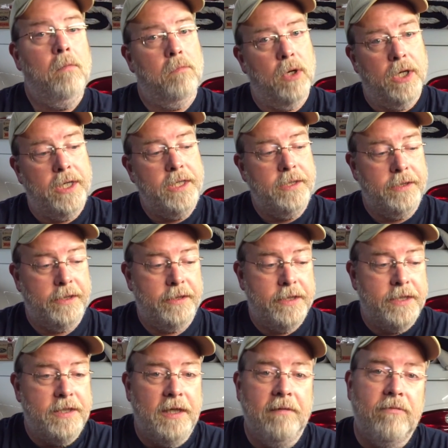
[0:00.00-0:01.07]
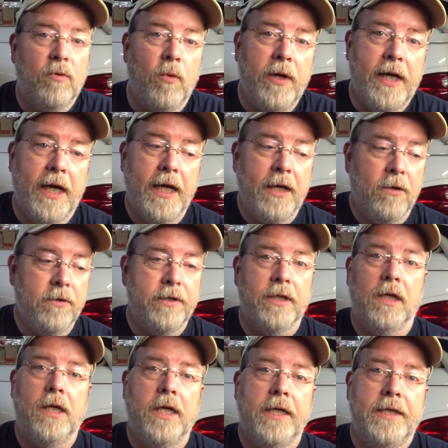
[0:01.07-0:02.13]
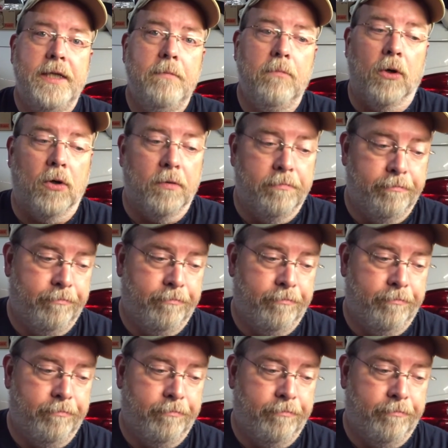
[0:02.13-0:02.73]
But it does have 20 acres and a lot of timber.